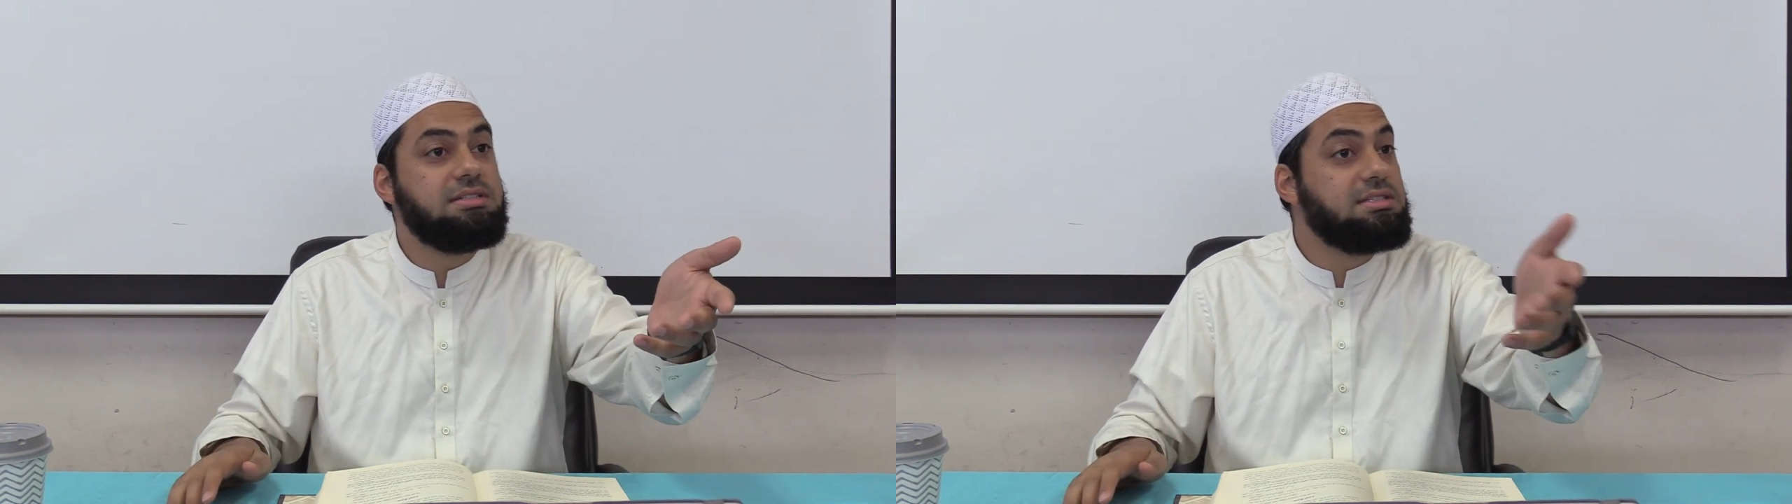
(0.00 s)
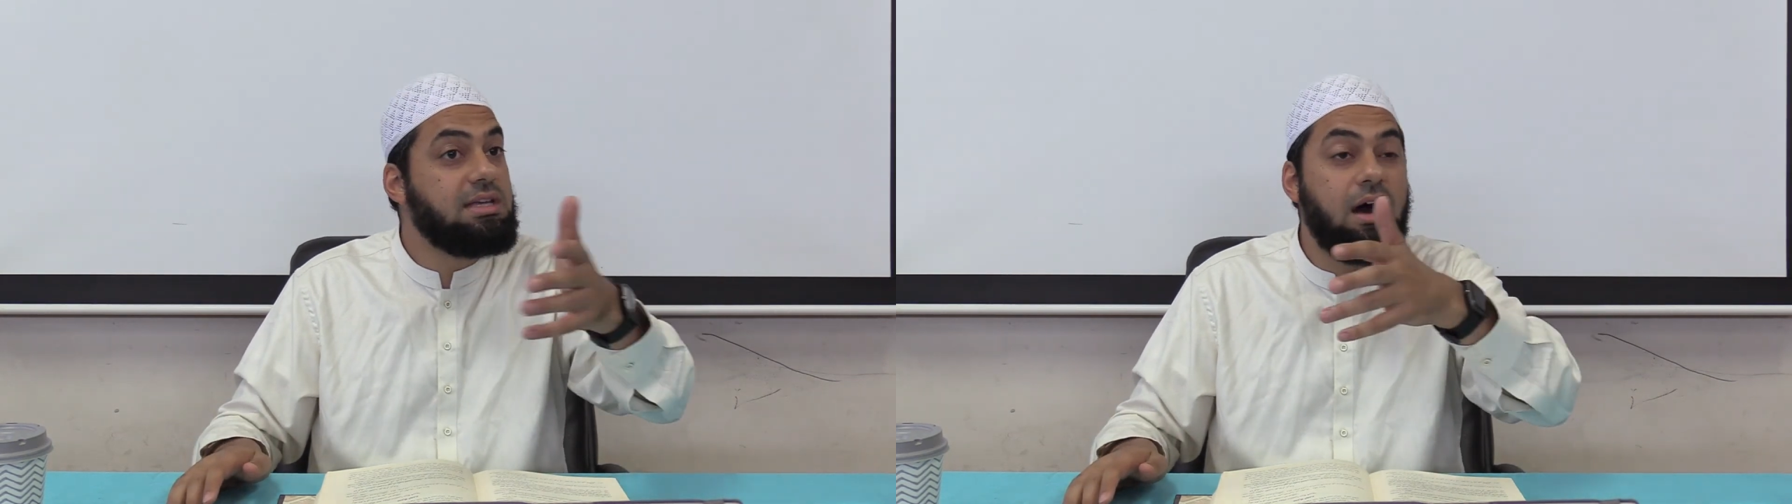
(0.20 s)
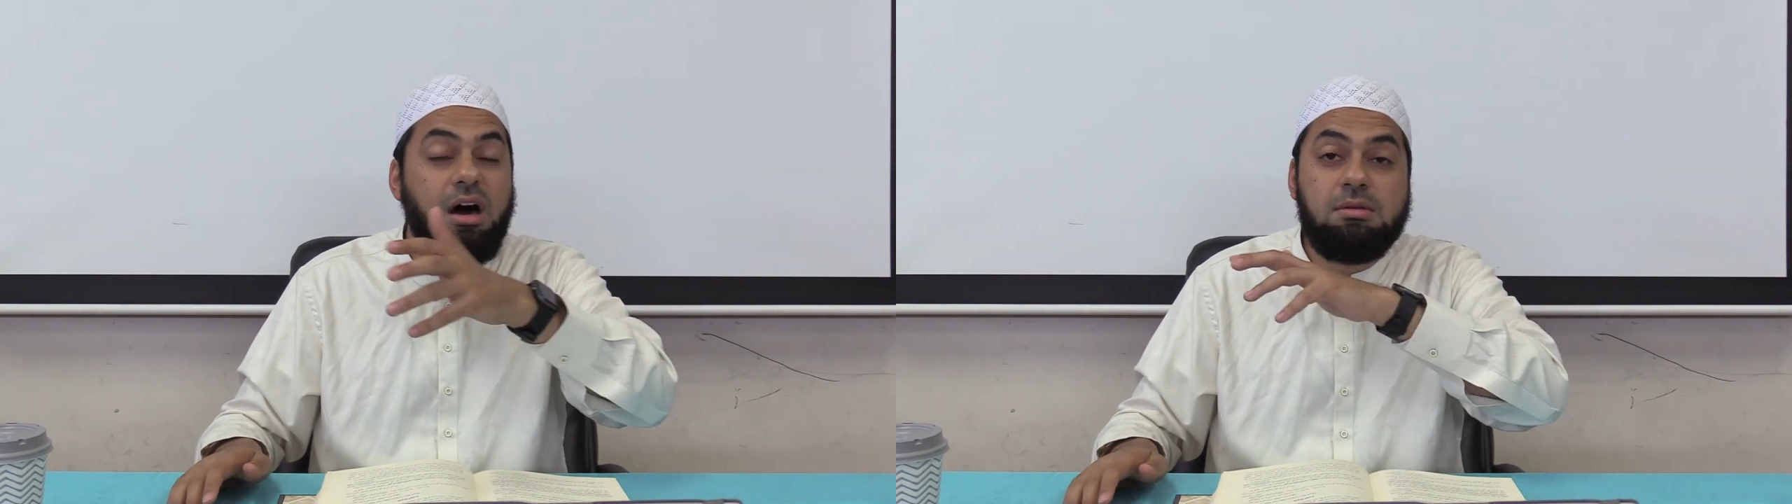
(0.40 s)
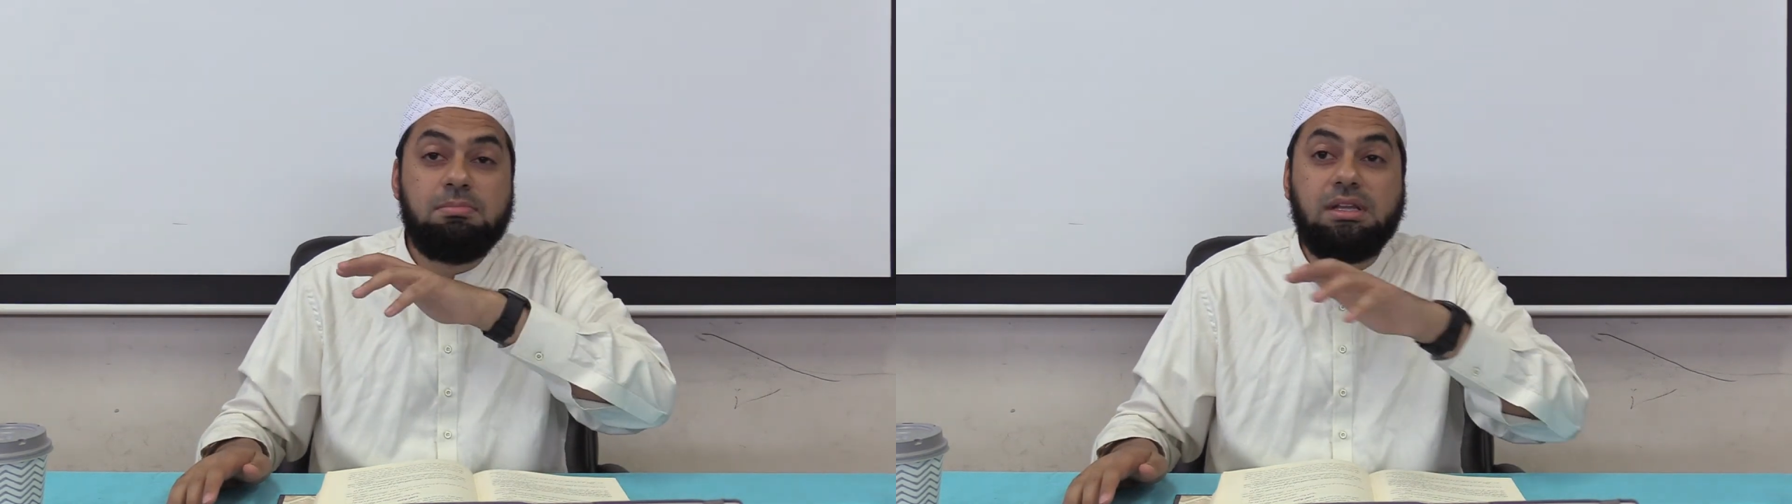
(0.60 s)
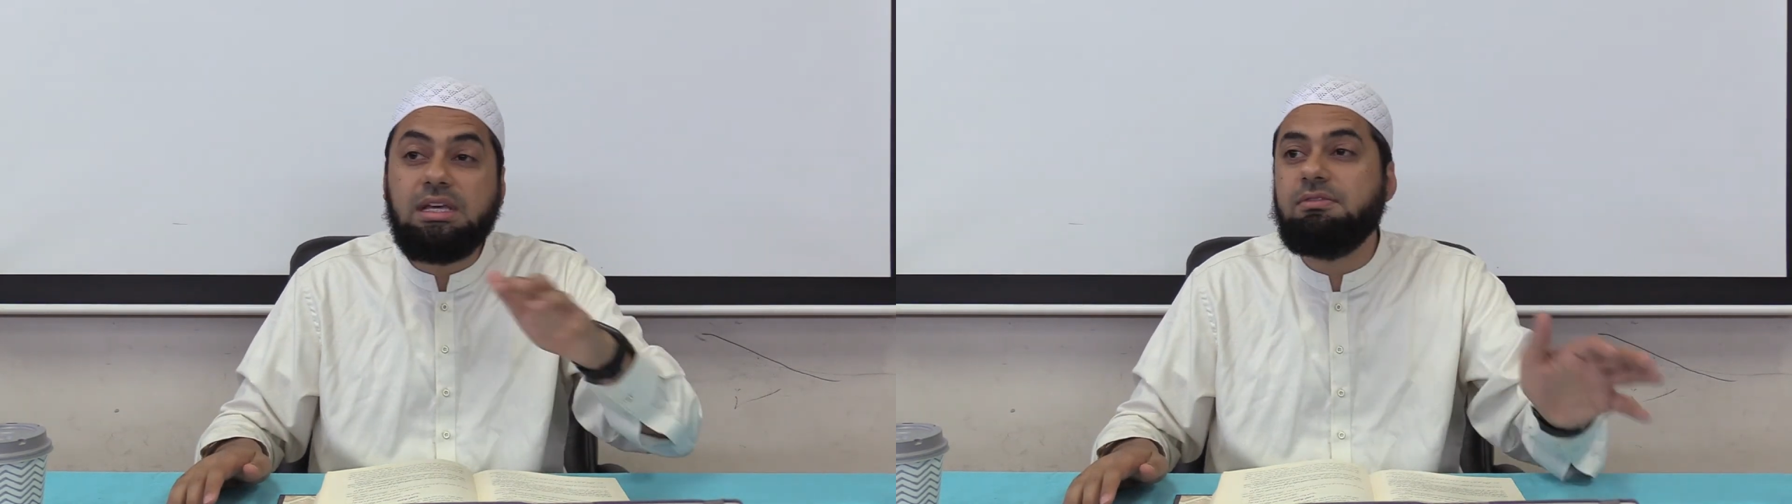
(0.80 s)
This is
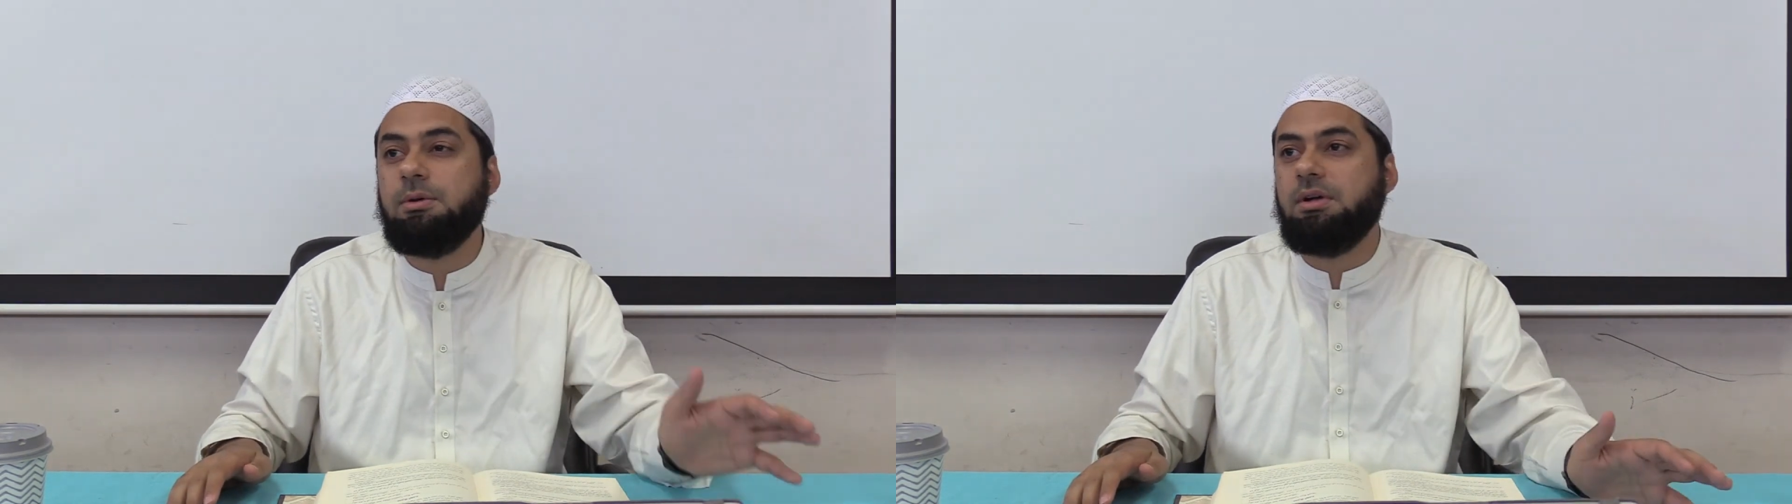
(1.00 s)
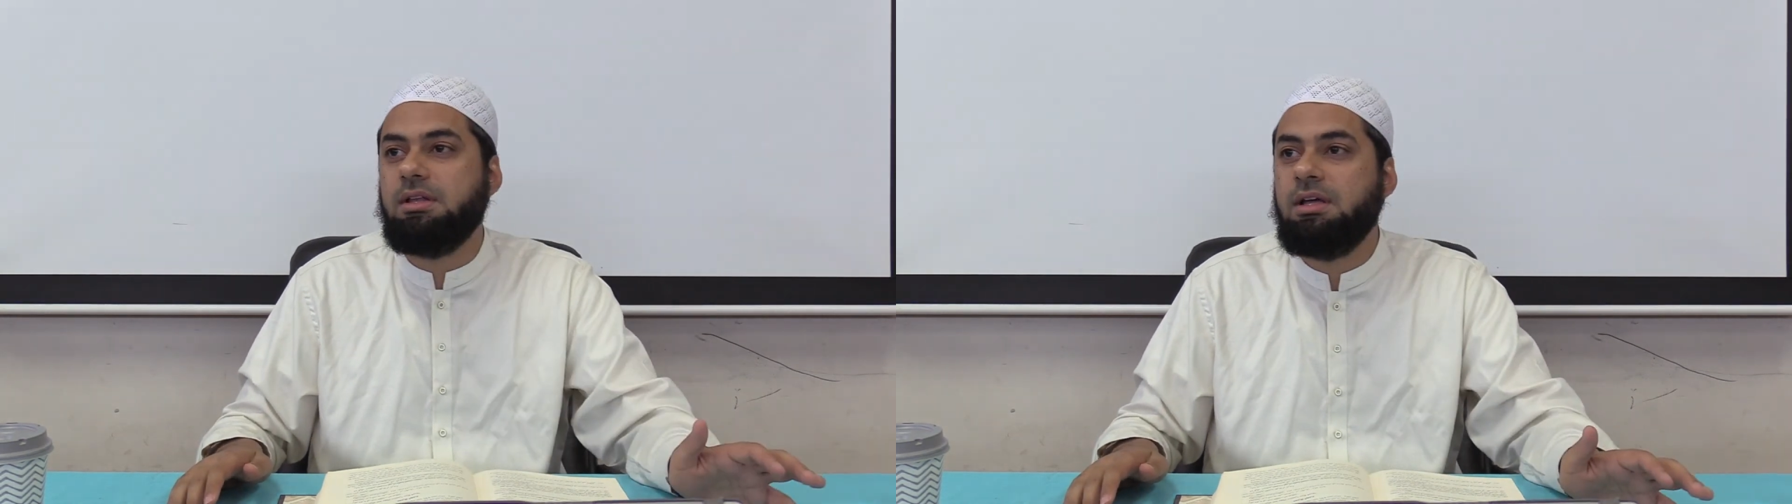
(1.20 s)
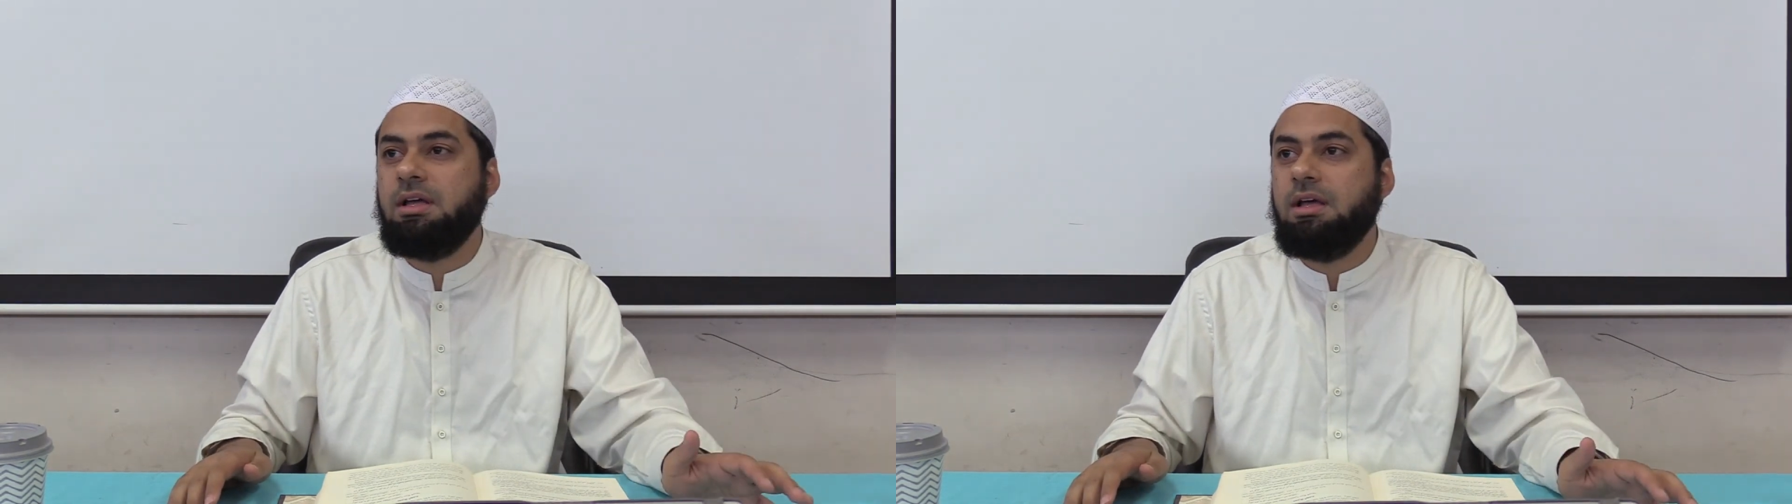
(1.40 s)
unbelievable.